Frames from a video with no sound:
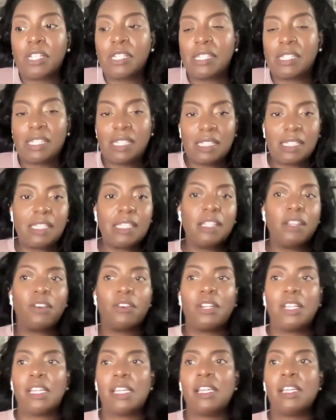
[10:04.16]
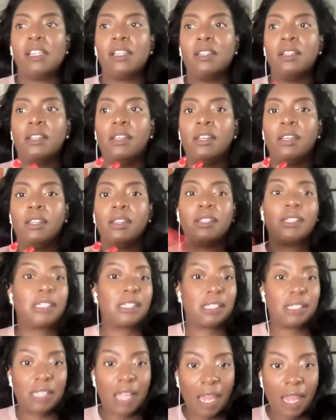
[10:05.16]
consistently going to get the
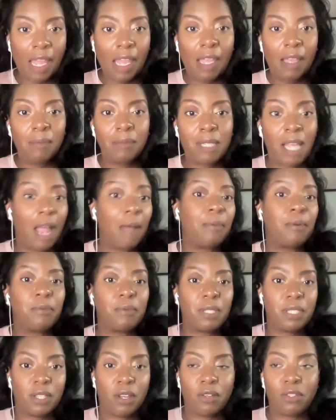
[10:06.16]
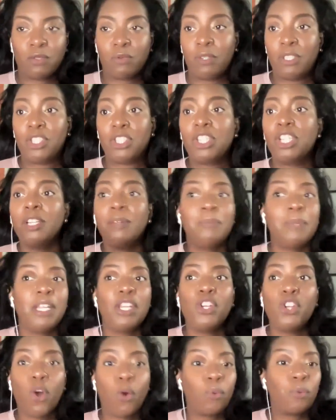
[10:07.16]
same type of results, which could
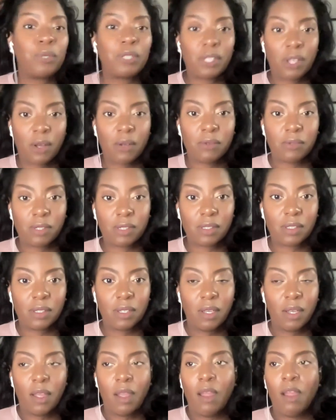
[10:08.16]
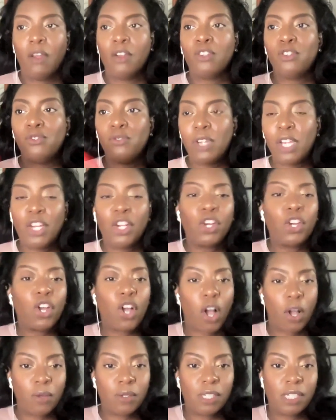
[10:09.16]
be no results. You need a
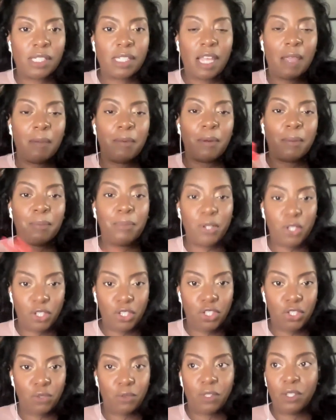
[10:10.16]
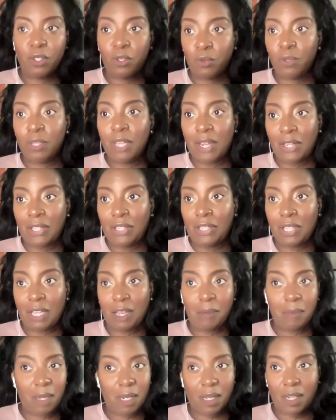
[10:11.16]
coach that's able to push you to that
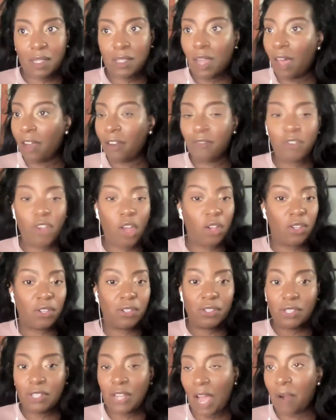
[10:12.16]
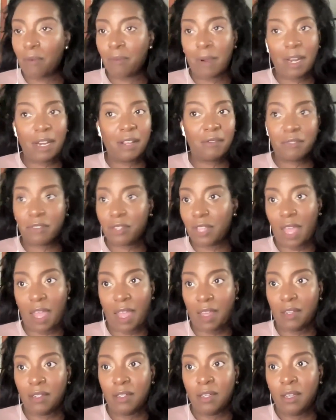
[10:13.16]
limit. A lot of y'all are not ready for
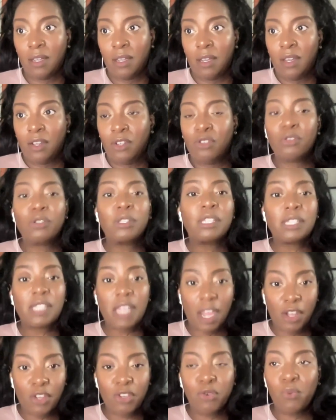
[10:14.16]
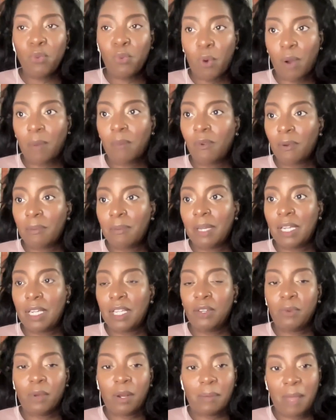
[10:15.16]
that. You'll say you want more
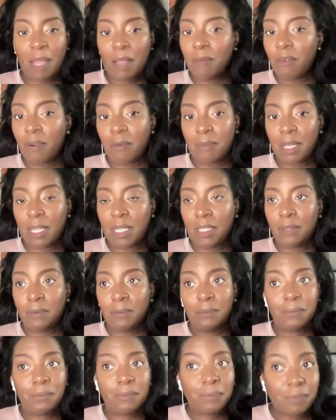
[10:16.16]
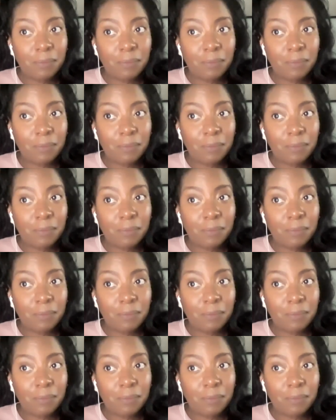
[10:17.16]
money, you want to make more money,